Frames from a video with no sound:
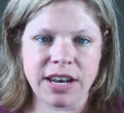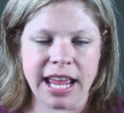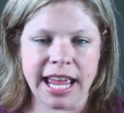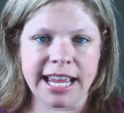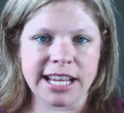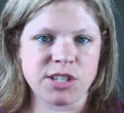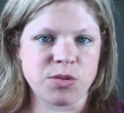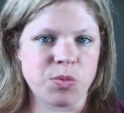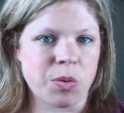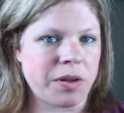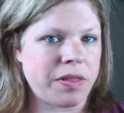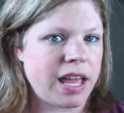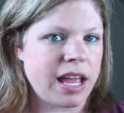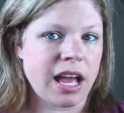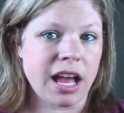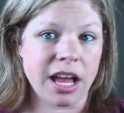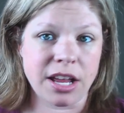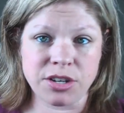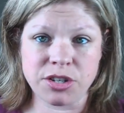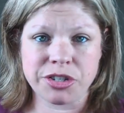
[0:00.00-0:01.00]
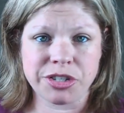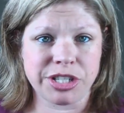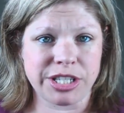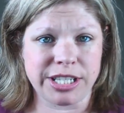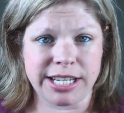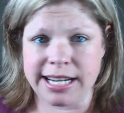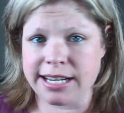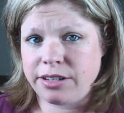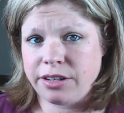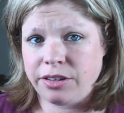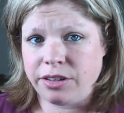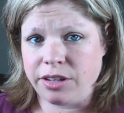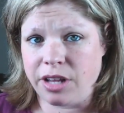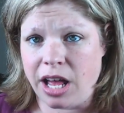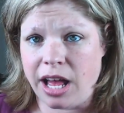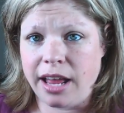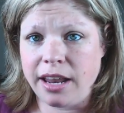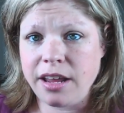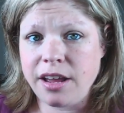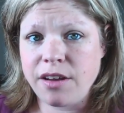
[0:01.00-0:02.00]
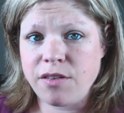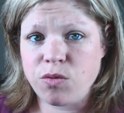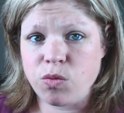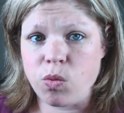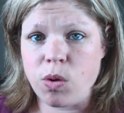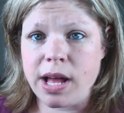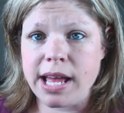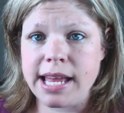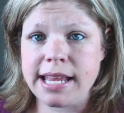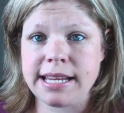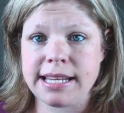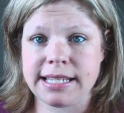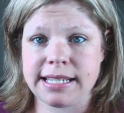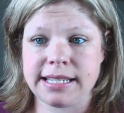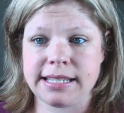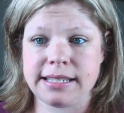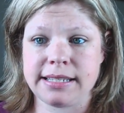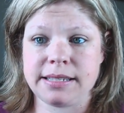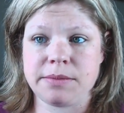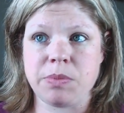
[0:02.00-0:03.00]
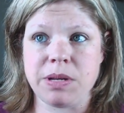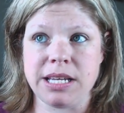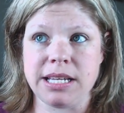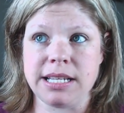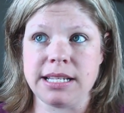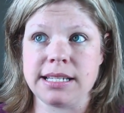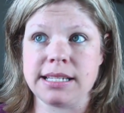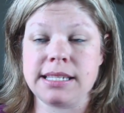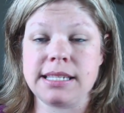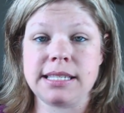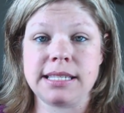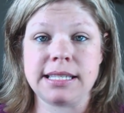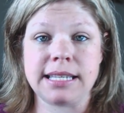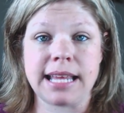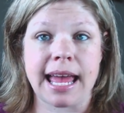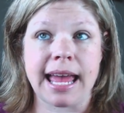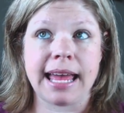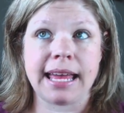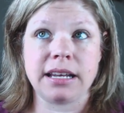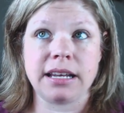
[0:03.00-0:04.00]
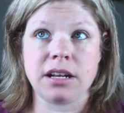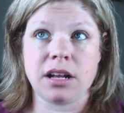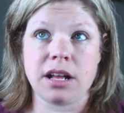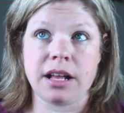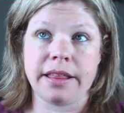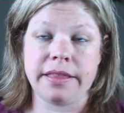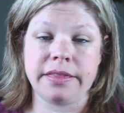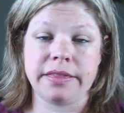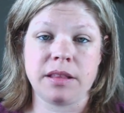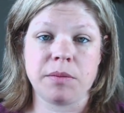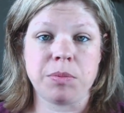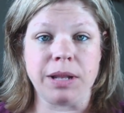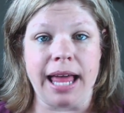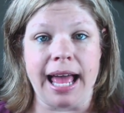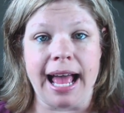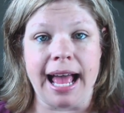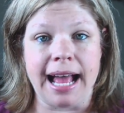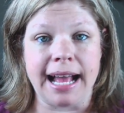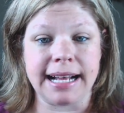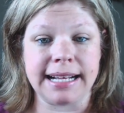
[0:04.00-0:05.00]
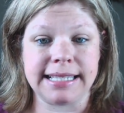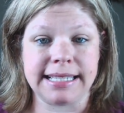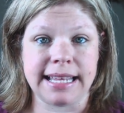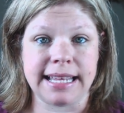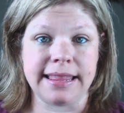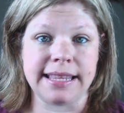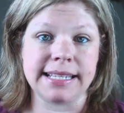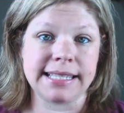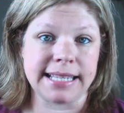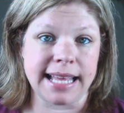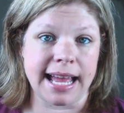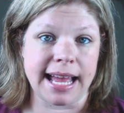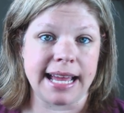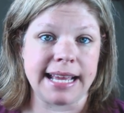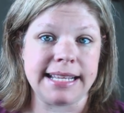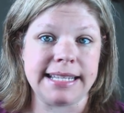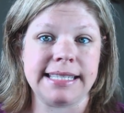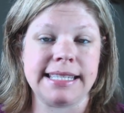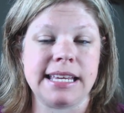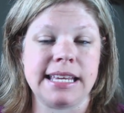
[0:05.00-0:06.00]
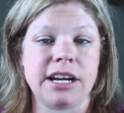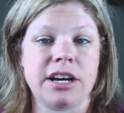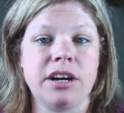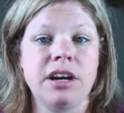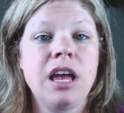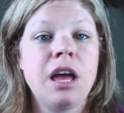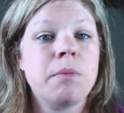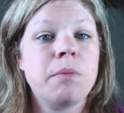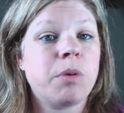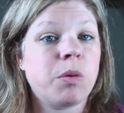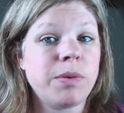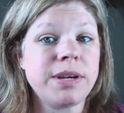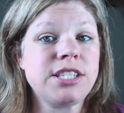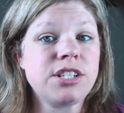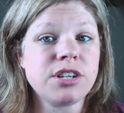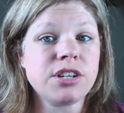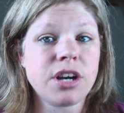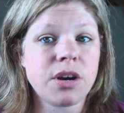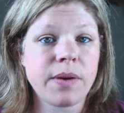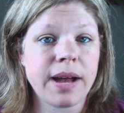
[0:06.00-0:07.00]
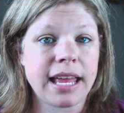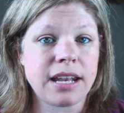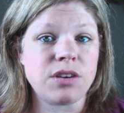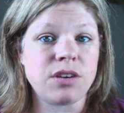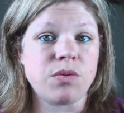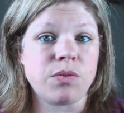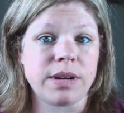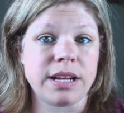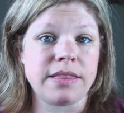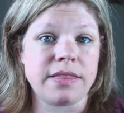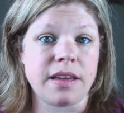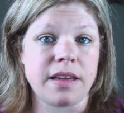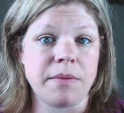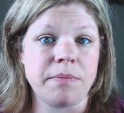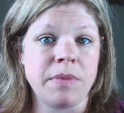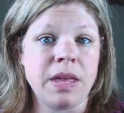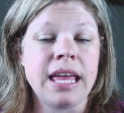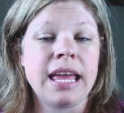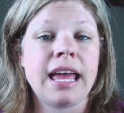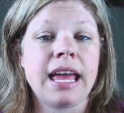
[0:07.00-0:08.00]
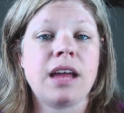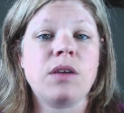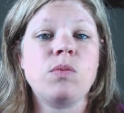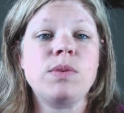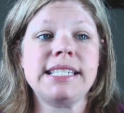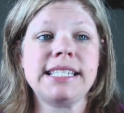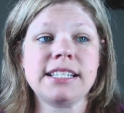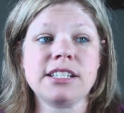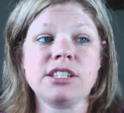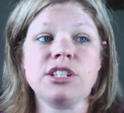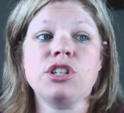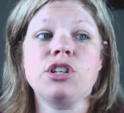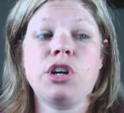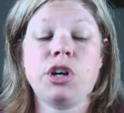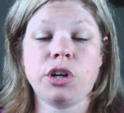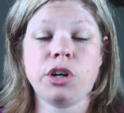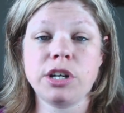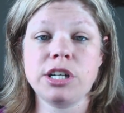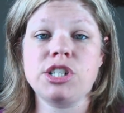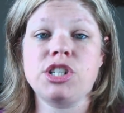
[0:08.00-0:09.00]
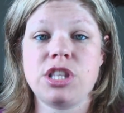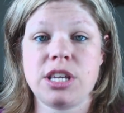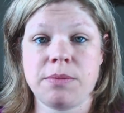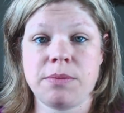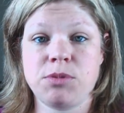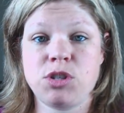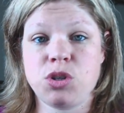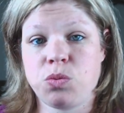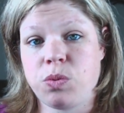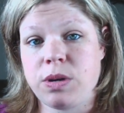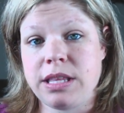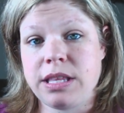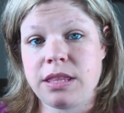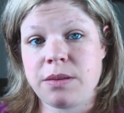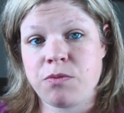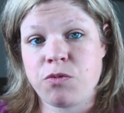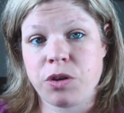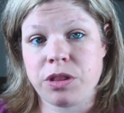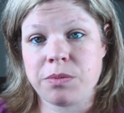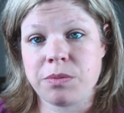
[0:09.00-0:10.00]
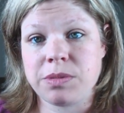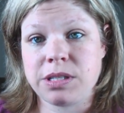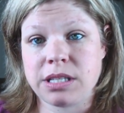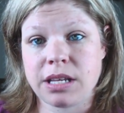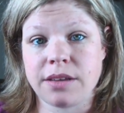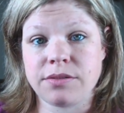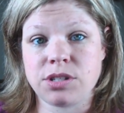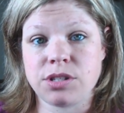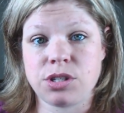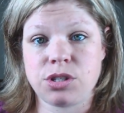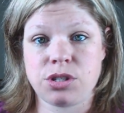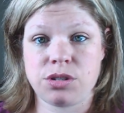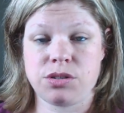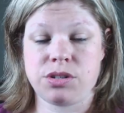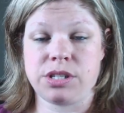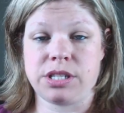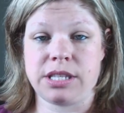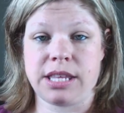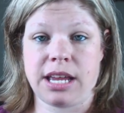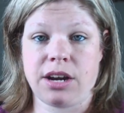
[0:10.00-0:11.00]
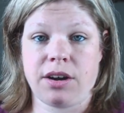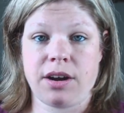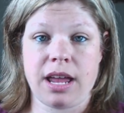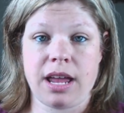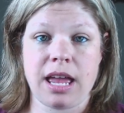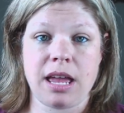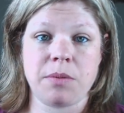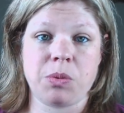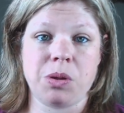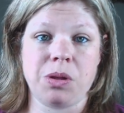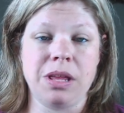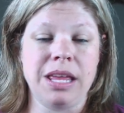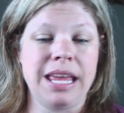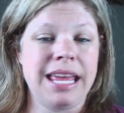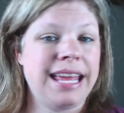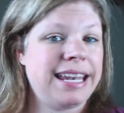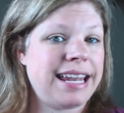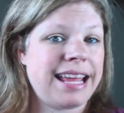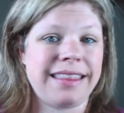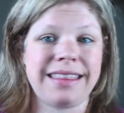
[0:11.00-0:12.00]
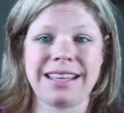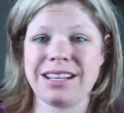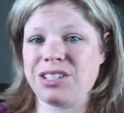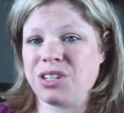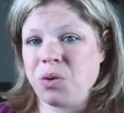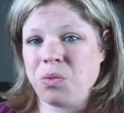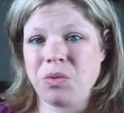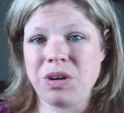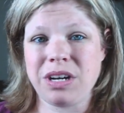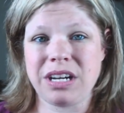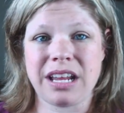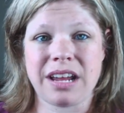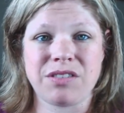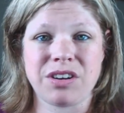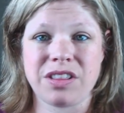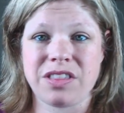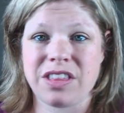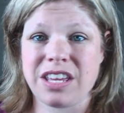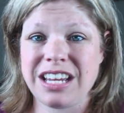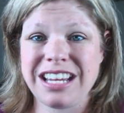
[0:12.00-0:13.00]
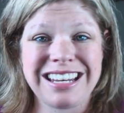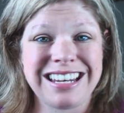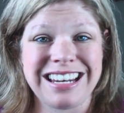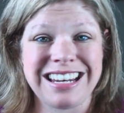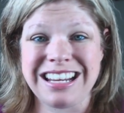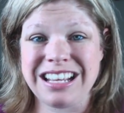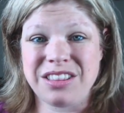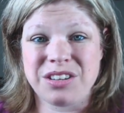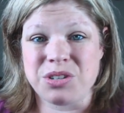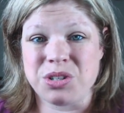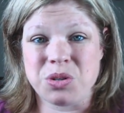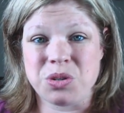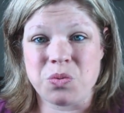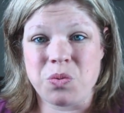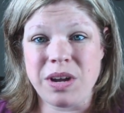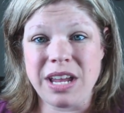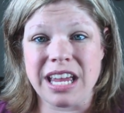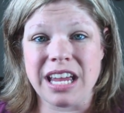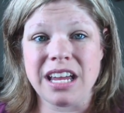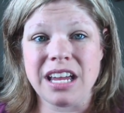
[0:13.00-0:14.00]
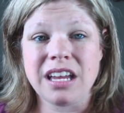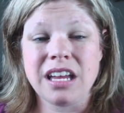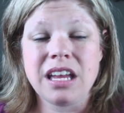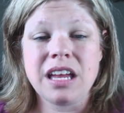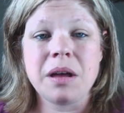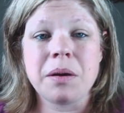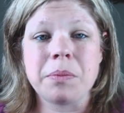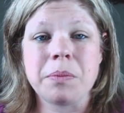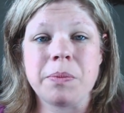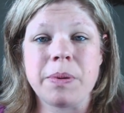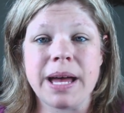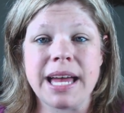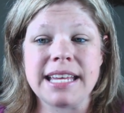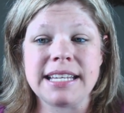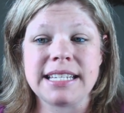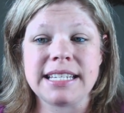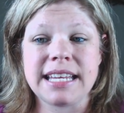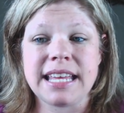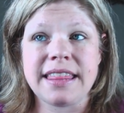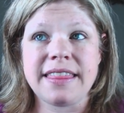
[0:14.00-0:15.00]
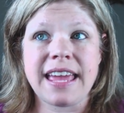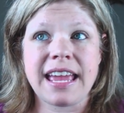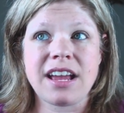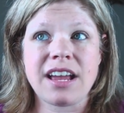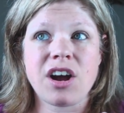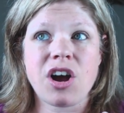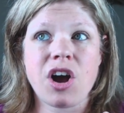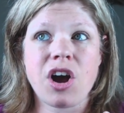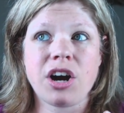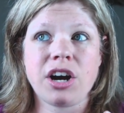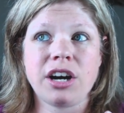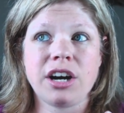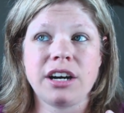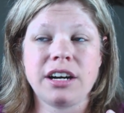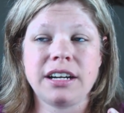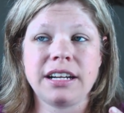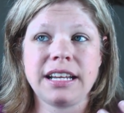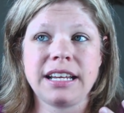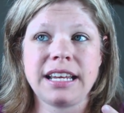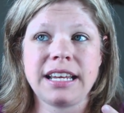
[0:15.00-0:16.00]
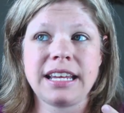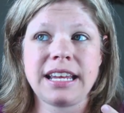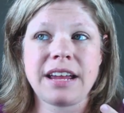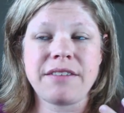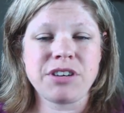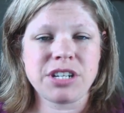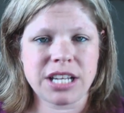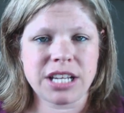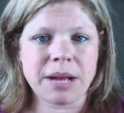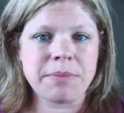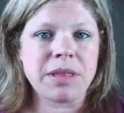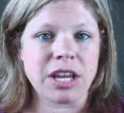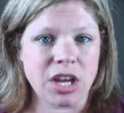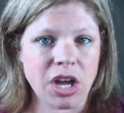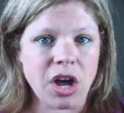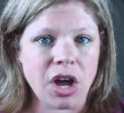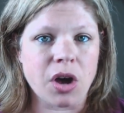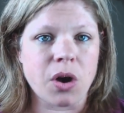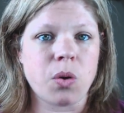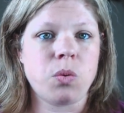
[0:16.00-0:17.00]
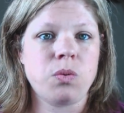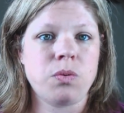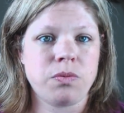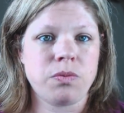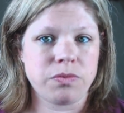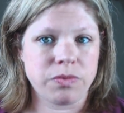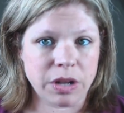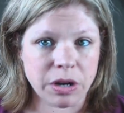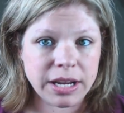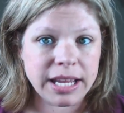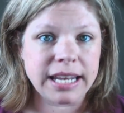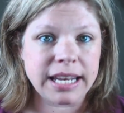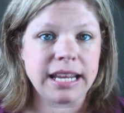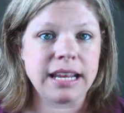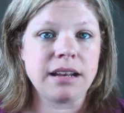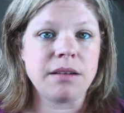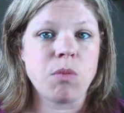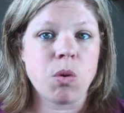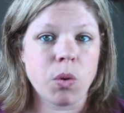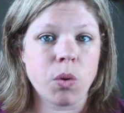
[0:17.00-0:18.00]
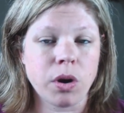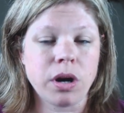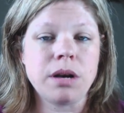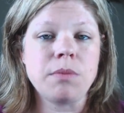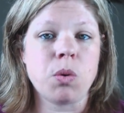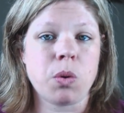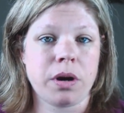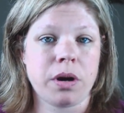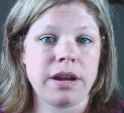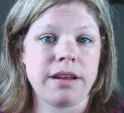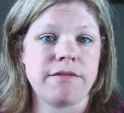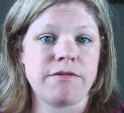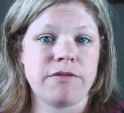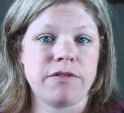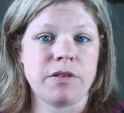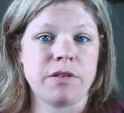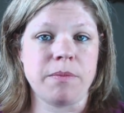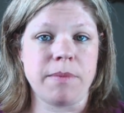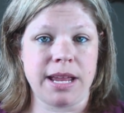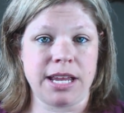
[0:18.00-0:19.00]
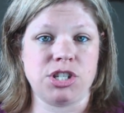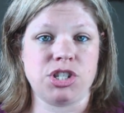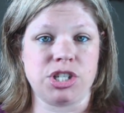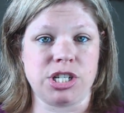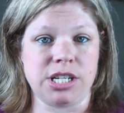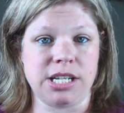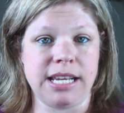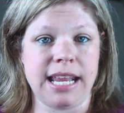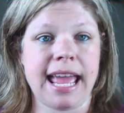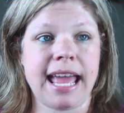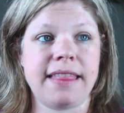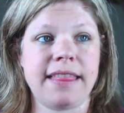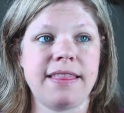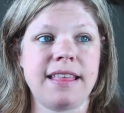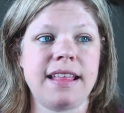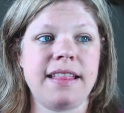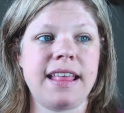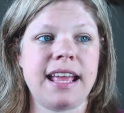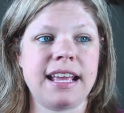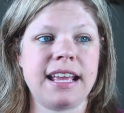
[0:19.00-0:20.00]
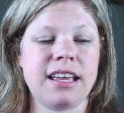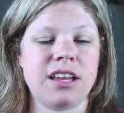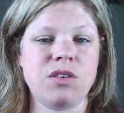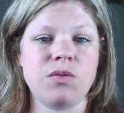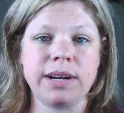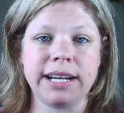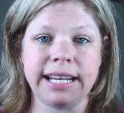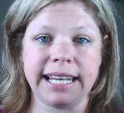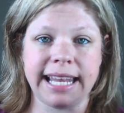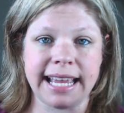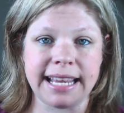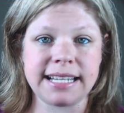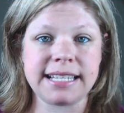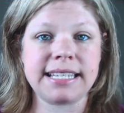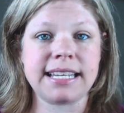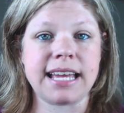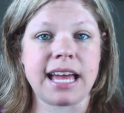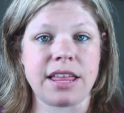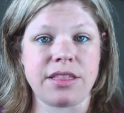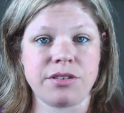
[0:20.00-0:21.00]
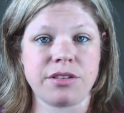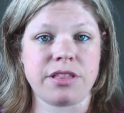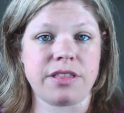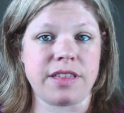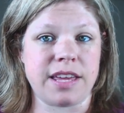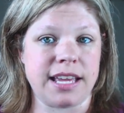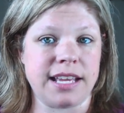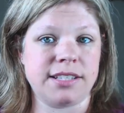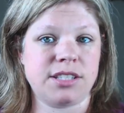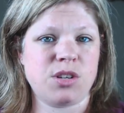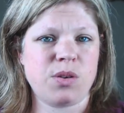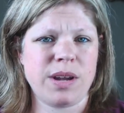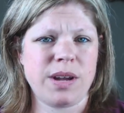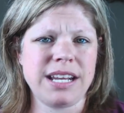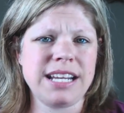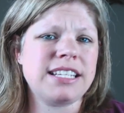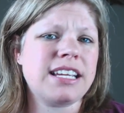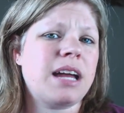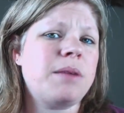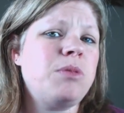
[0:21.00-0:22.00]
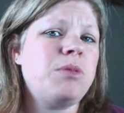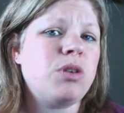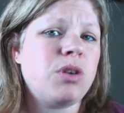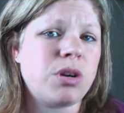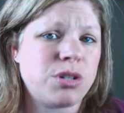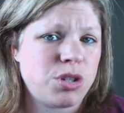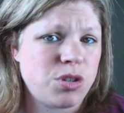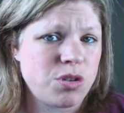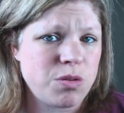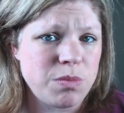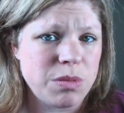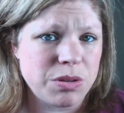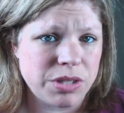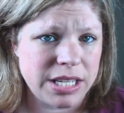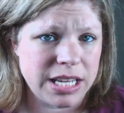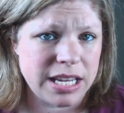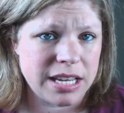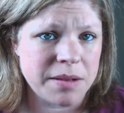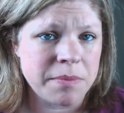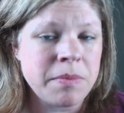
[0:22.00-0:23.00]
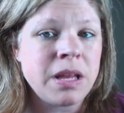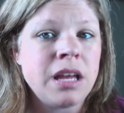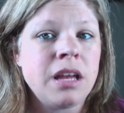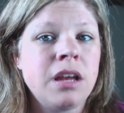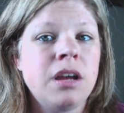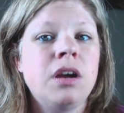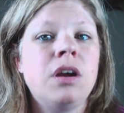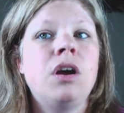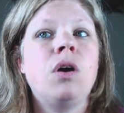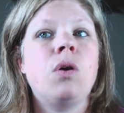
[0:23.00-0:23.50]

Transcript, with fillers: of an age where they understand a lot of what is being said on the plaques and the signs there, but we still go ahead and read them. And we still encourage them to read them for themselves as soon as they are able. Now, they don't read everything, and neither do we, but they are, every time they go, they're getting more and more information, and then they can relate it to other things. So, anytime you go to a museum,